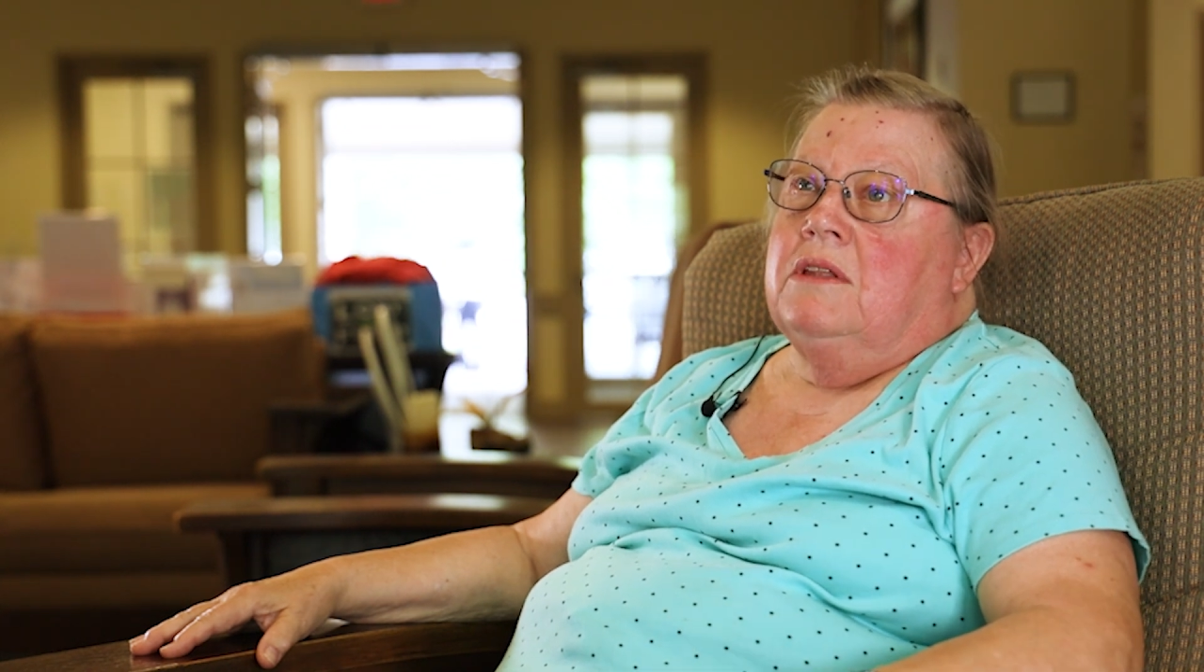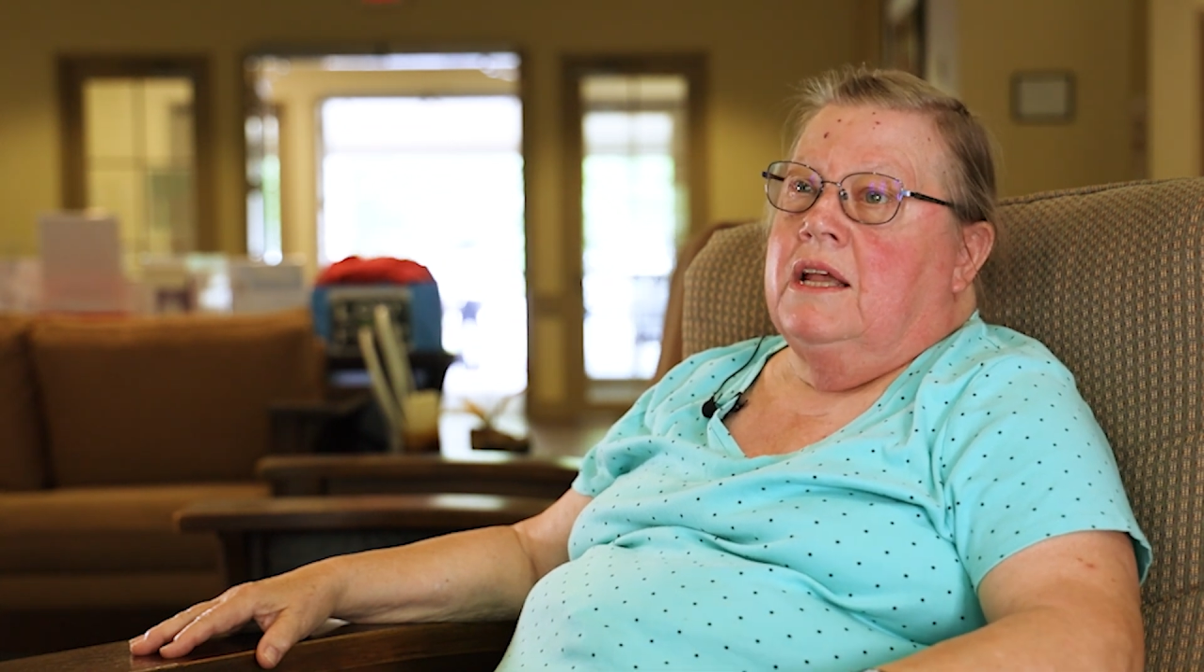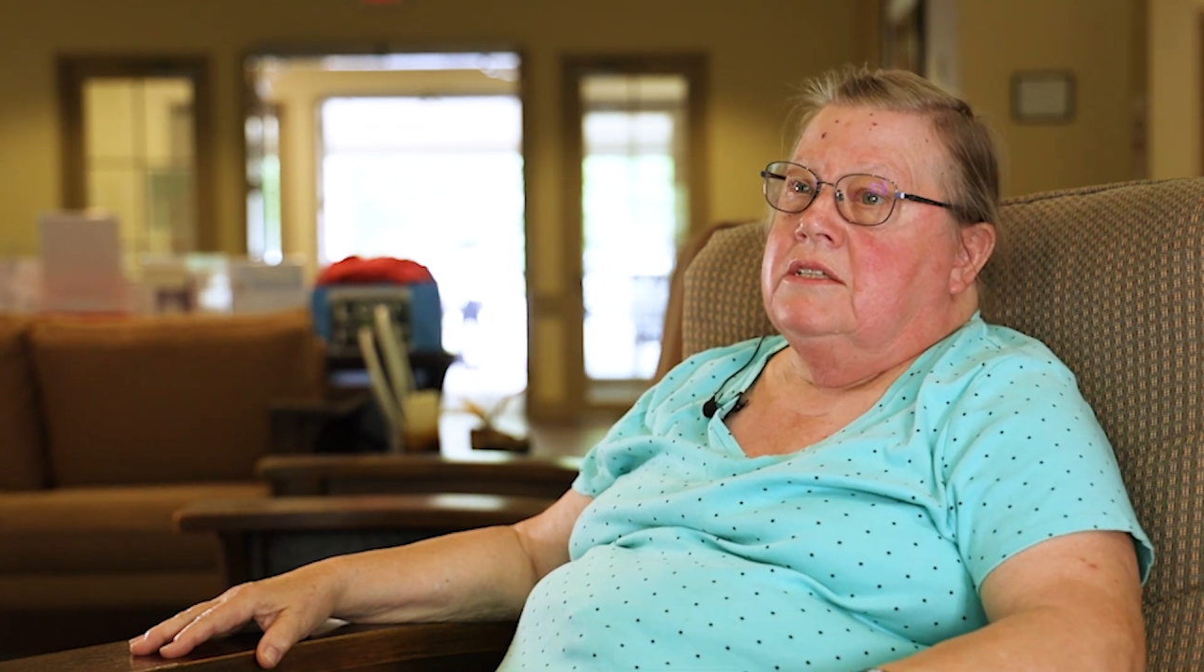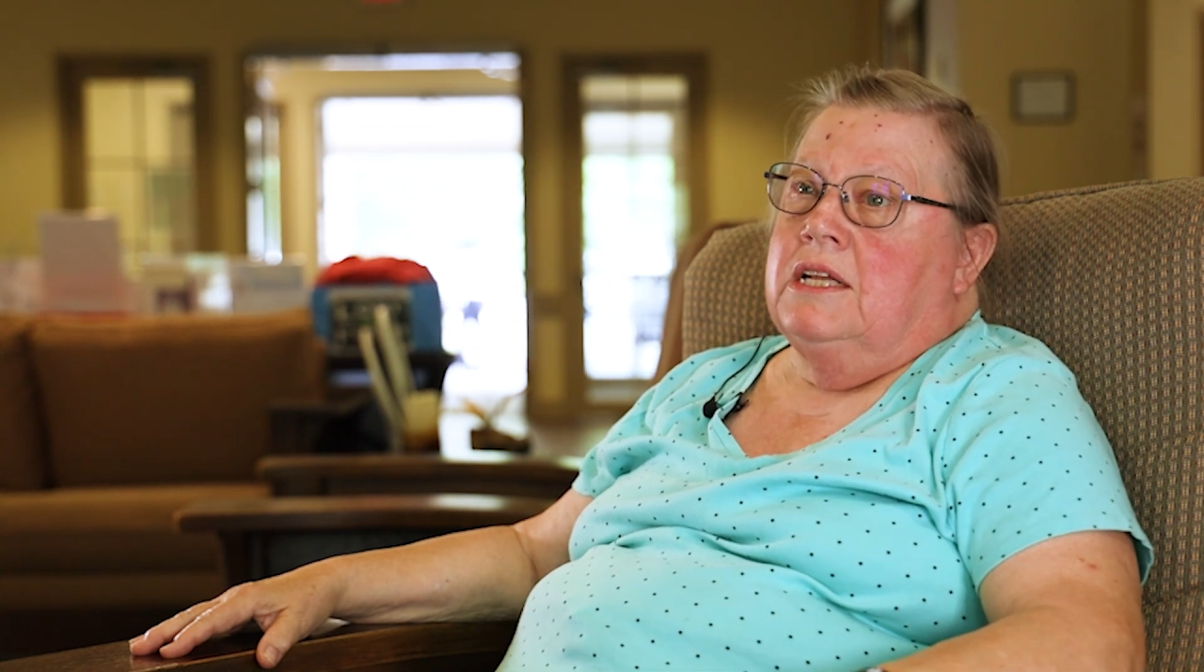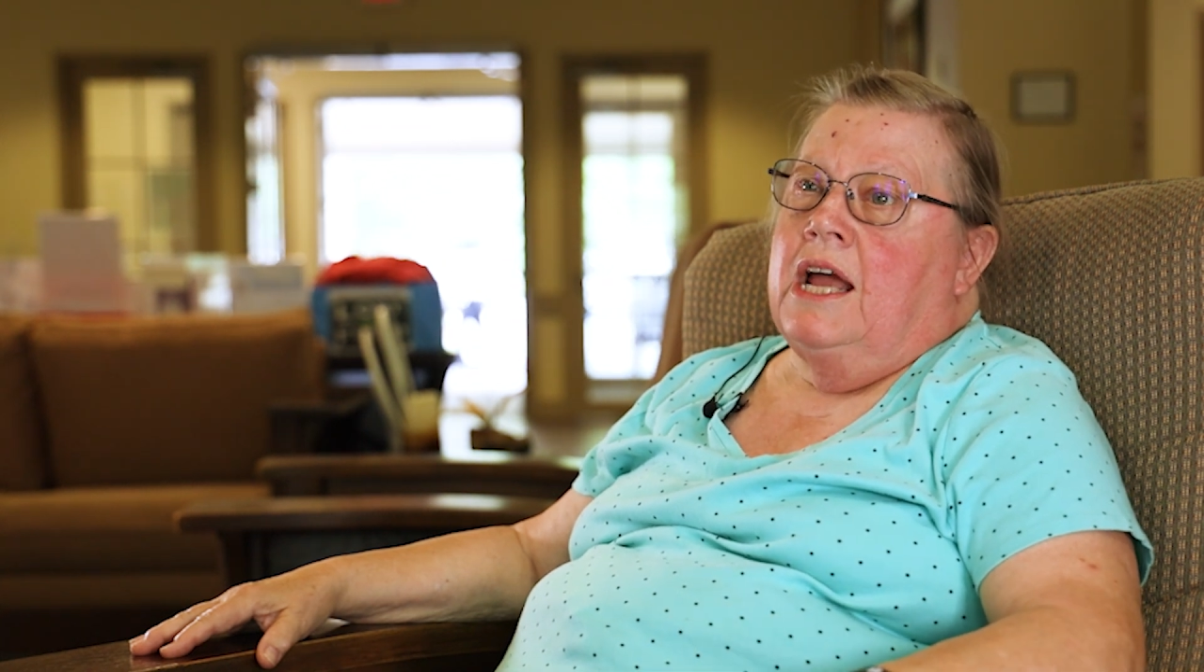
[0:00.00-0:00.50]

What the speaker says: things.